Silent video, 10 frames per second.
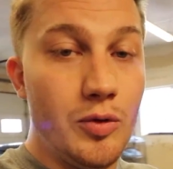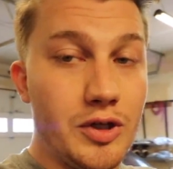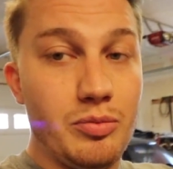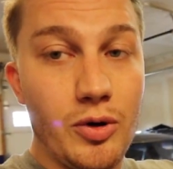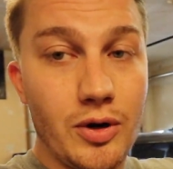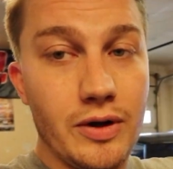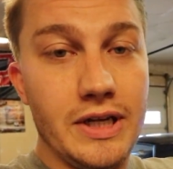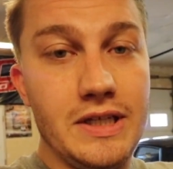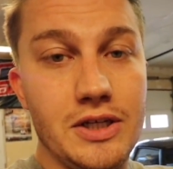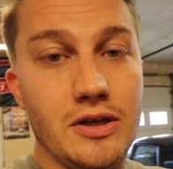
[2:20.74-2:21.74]
you wanna support, go
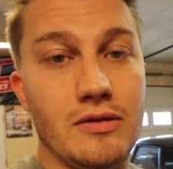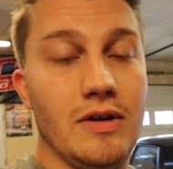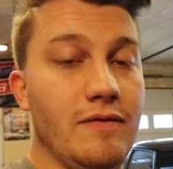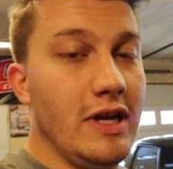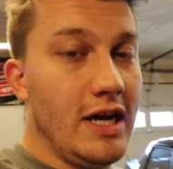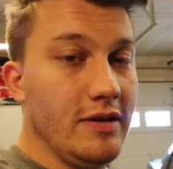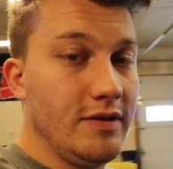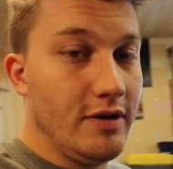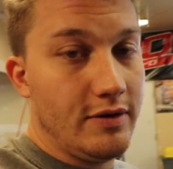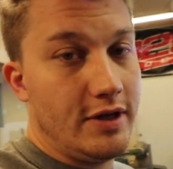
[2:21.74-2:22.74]
get a t-shirt. If not,
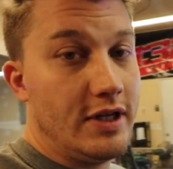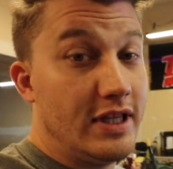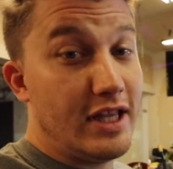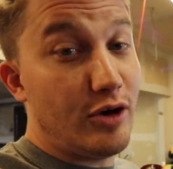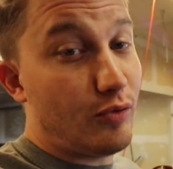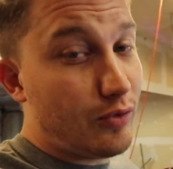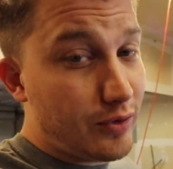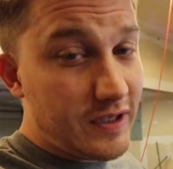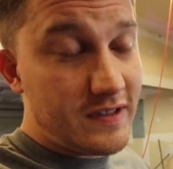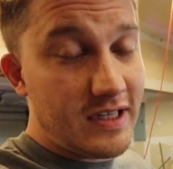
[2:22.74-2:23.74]
it's all good. They're
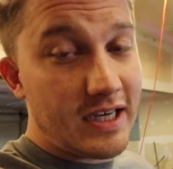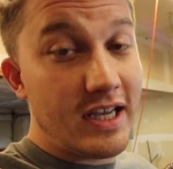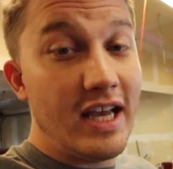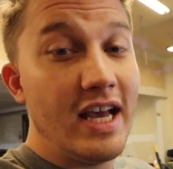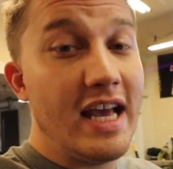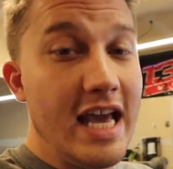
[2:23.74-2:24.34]
really sick.